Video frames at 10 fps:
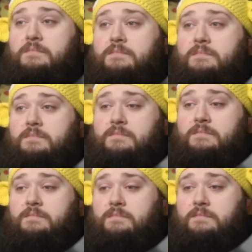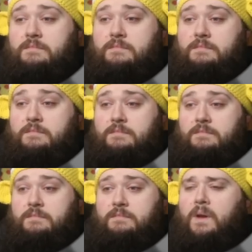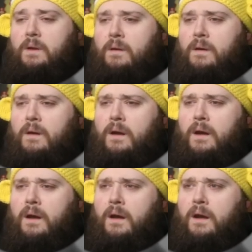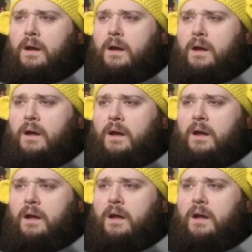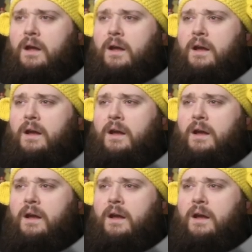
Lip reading: The person shown says nothing.